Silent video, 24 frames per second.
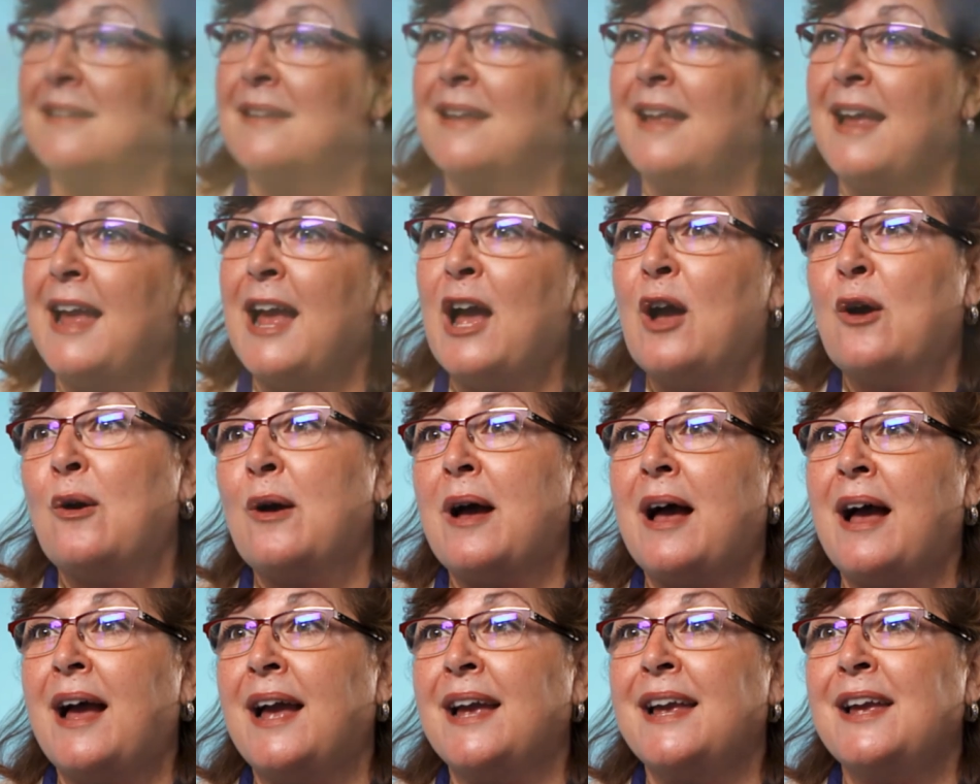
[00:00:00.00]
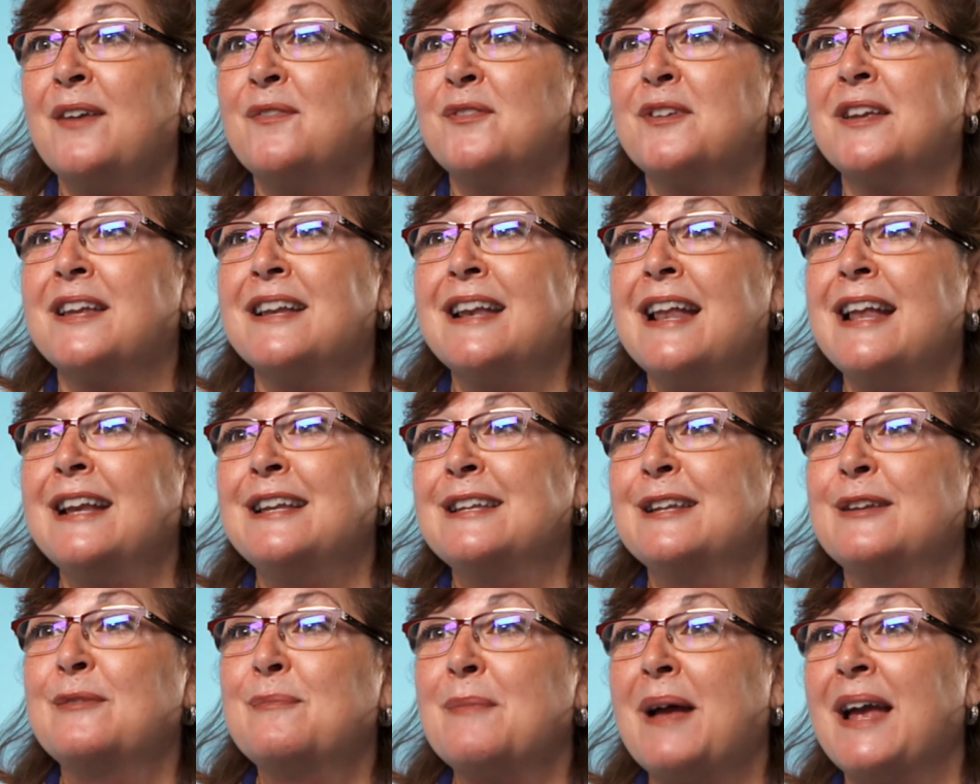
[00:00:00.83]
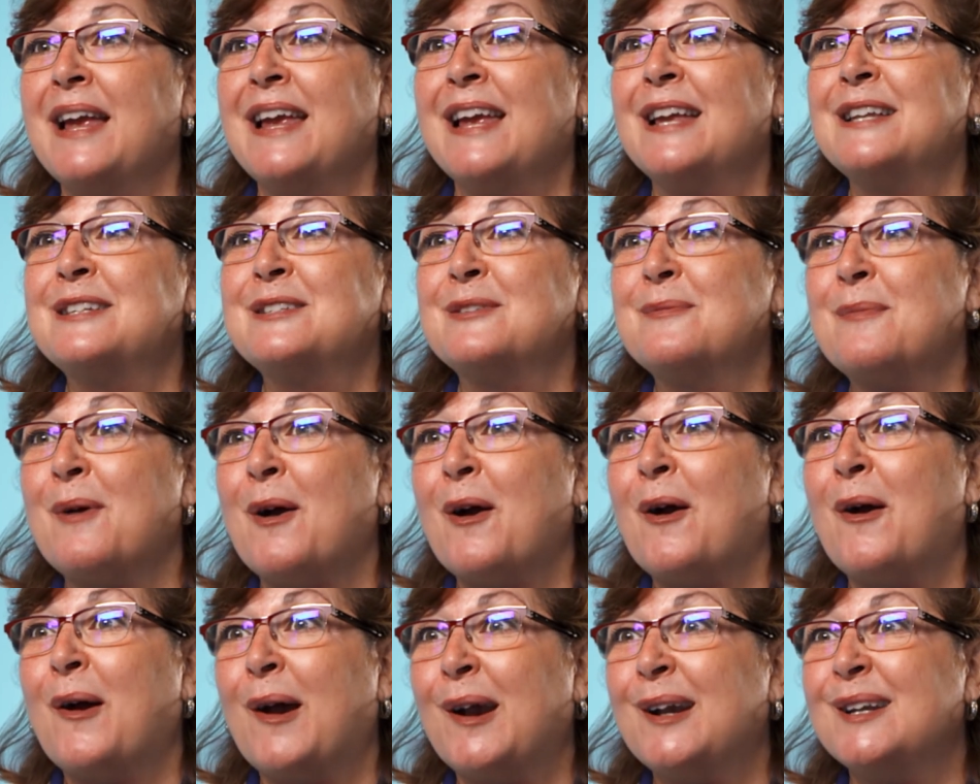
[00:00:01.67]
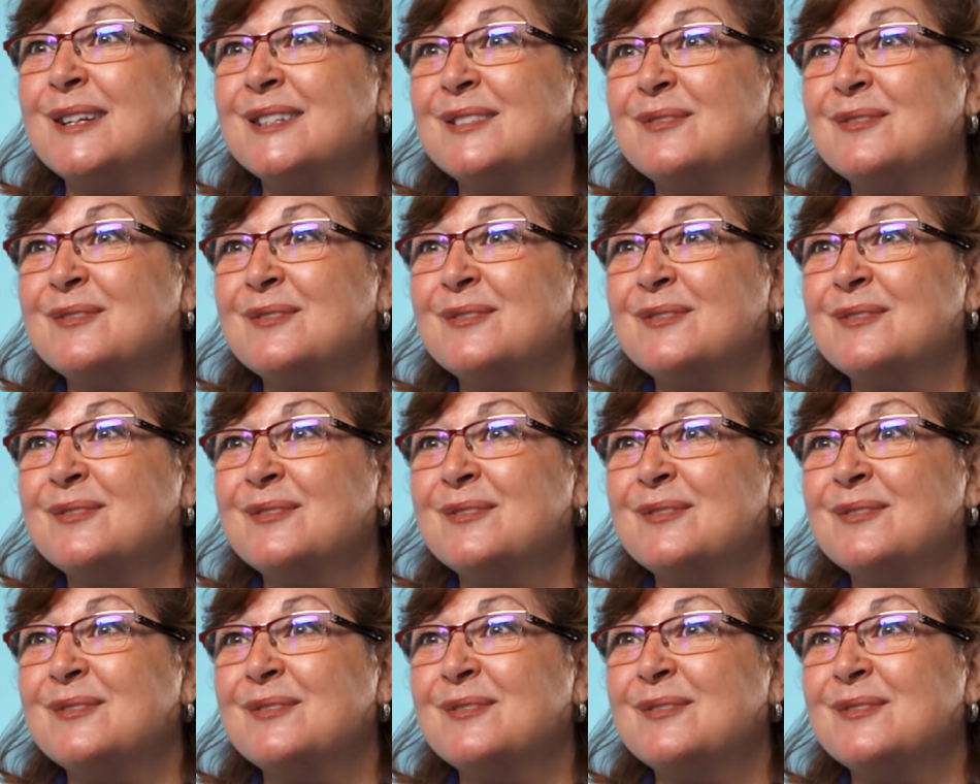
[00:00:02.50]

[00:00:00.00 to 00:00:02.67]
how I have connected my head to my heart.